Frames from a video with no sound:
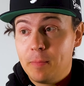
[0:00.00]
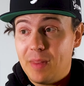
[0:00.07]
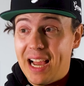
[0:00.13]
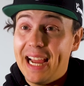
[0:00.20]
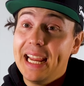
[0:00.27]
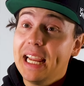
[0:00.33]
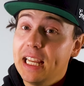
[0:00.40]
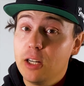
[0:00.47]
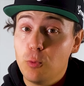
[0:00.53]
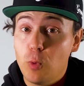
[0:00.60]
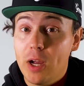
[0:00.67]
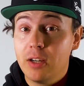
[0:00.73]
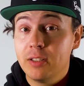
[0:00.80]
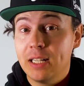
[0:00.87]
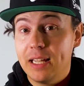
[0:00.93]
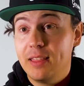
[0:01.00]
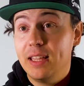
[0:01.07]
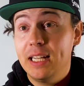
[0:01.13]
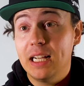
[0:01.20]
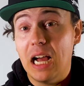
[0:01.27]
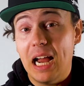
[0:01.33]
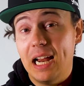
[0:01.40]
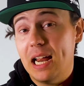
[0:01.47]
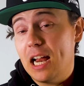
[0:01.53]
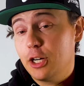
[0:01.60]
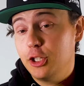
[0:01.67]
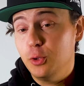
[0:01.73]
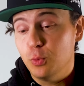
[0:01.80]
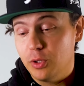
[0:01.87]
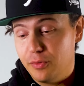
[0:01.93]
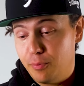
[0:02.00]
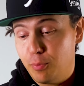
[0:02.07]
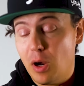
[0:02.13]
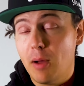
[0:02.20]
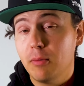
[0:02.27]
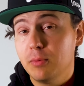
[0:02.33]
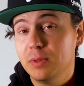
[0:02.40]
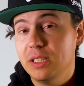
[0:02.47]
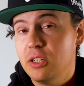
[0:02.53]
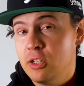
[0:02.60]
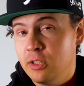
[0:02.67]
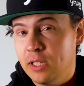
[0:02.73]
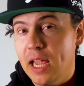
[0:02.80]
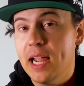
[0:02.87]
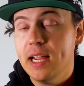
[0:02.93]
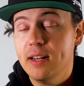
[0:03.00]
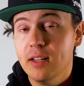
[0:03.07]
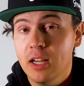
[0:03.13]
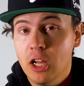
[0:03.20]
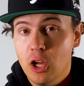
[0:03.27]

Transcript: I hit it well, and I think I actually would have probably stayed